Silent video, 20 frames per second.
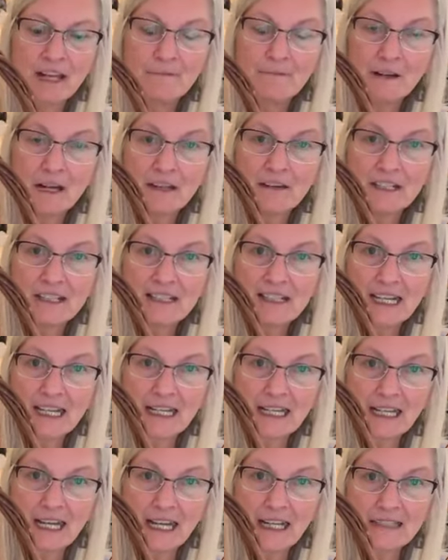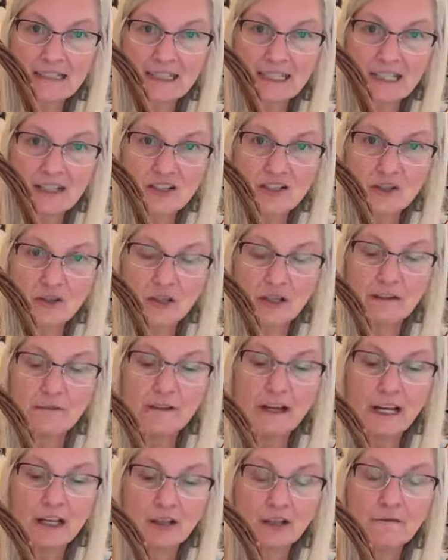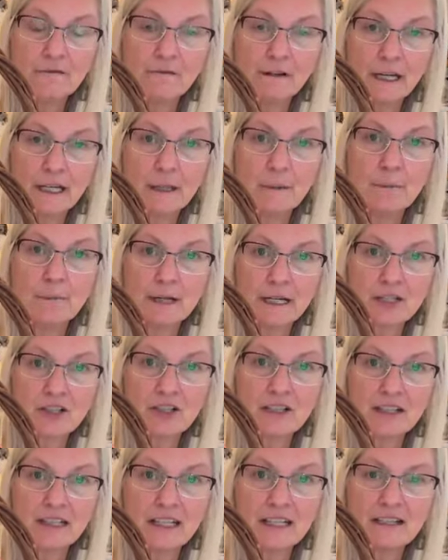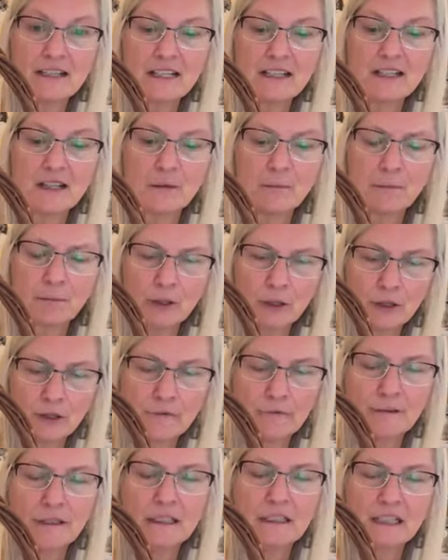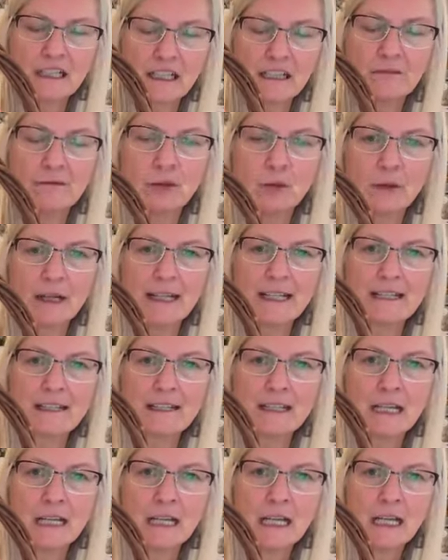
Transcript: I found this at an antique store. If I could find a bunch of these are perfect giveaways